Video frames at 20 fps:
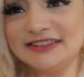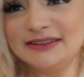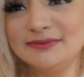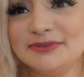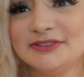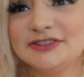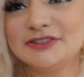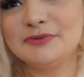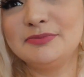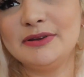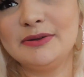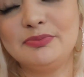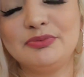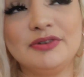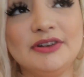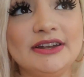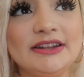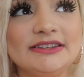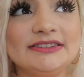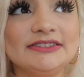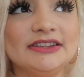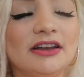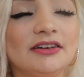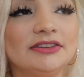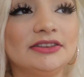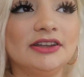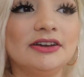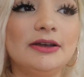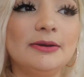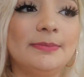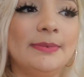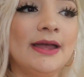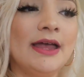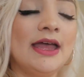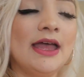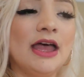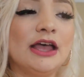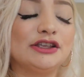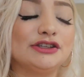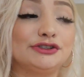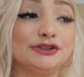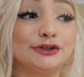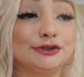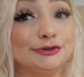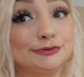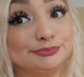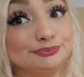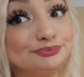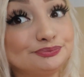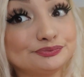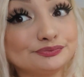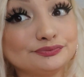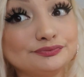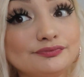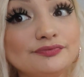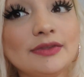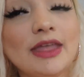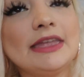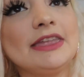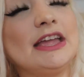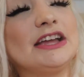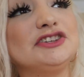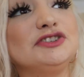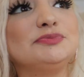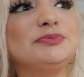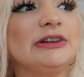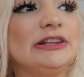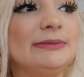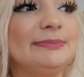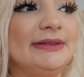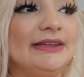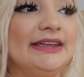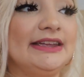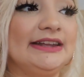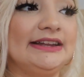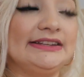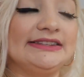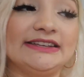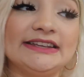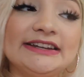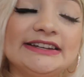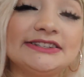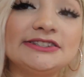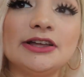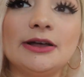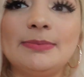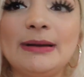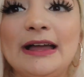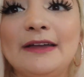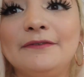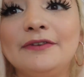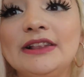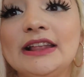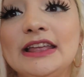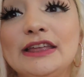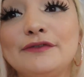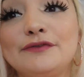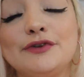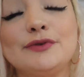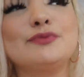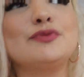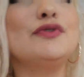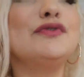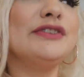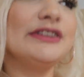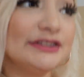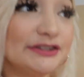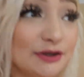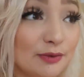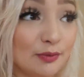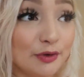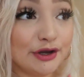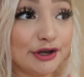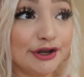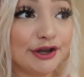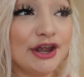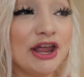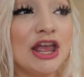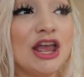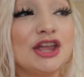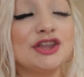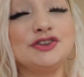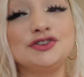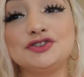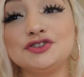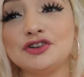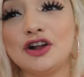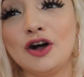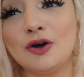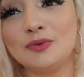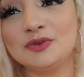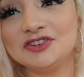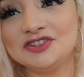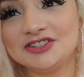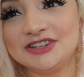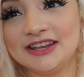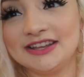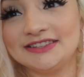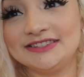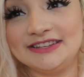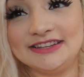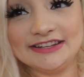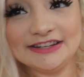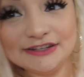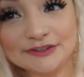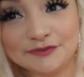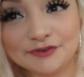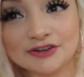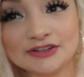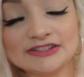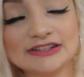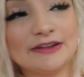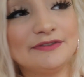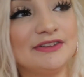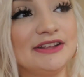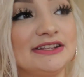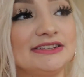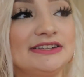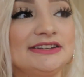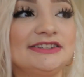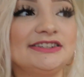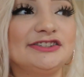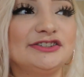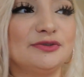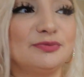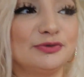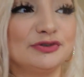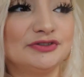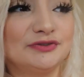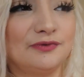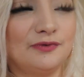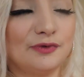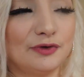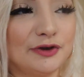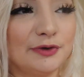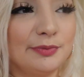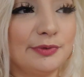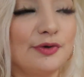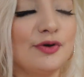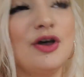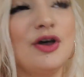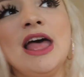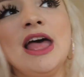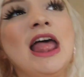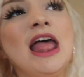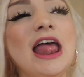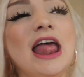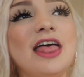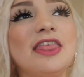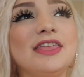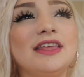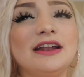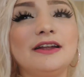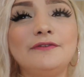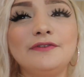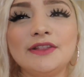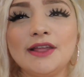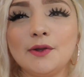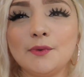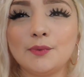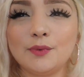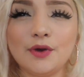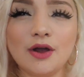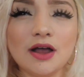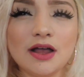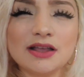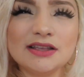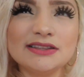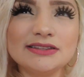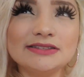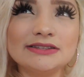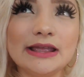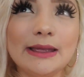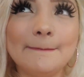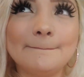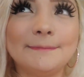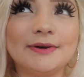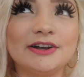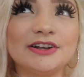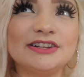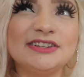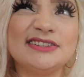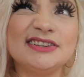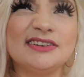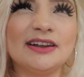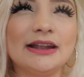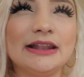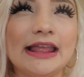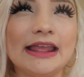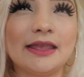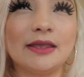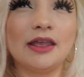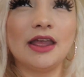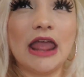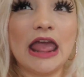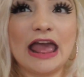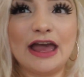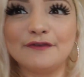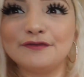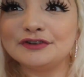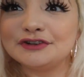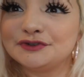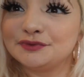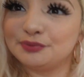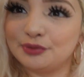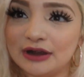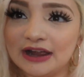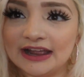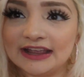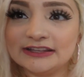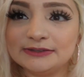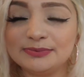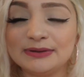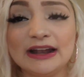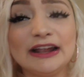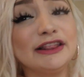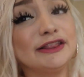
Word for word: seems to be pretty stocked up so yeah, I should probably be hitting DD's up. I feel like if you're moving somewhere, you should always check DD's first. I feel like DD's is the most affordable. And then I feel like Ross and Burlington are like average price, but I